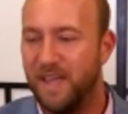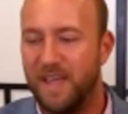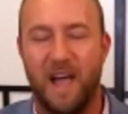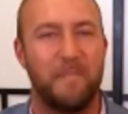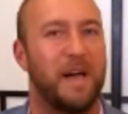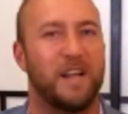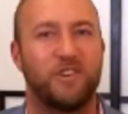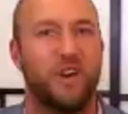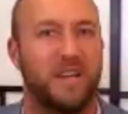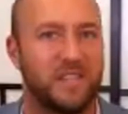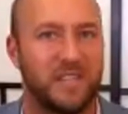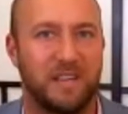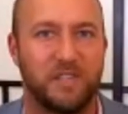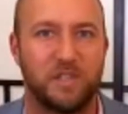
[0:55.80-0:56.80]
I'm not trying to
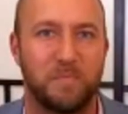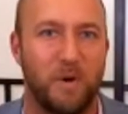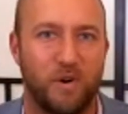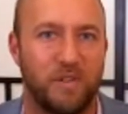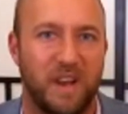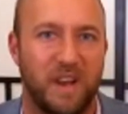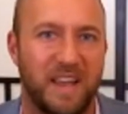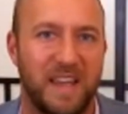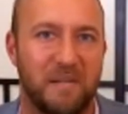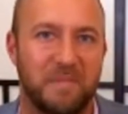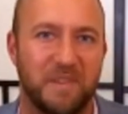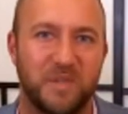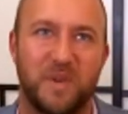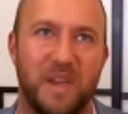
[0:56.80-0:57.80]
sound smarter than I am.
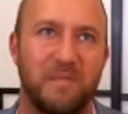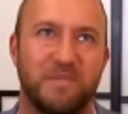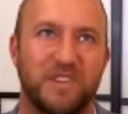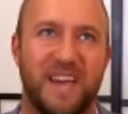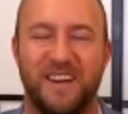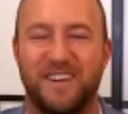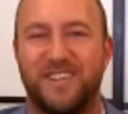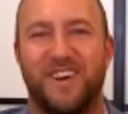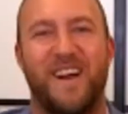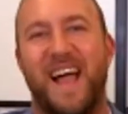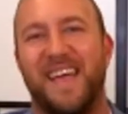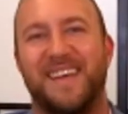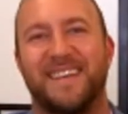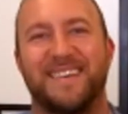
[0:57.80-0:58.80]
This way I'm just going to
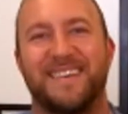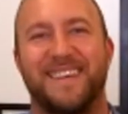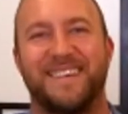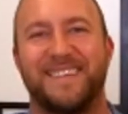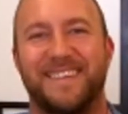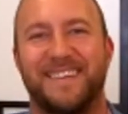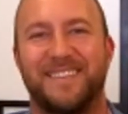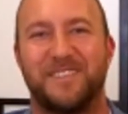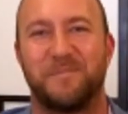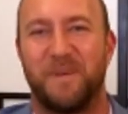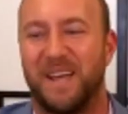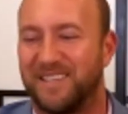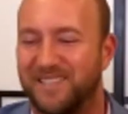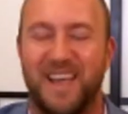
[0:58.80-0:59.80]
try and
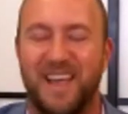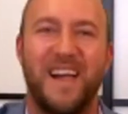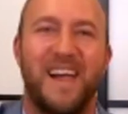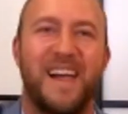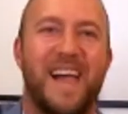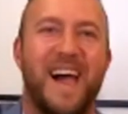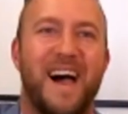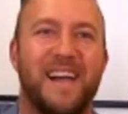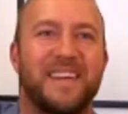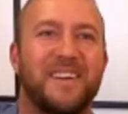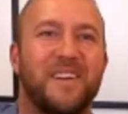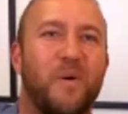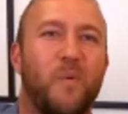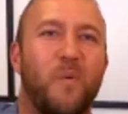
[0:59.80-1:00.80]
express,
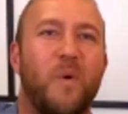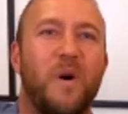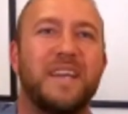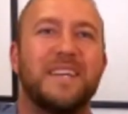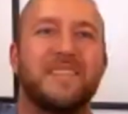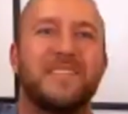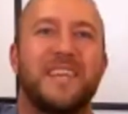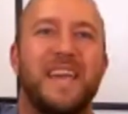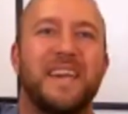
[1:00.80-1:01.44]
what is.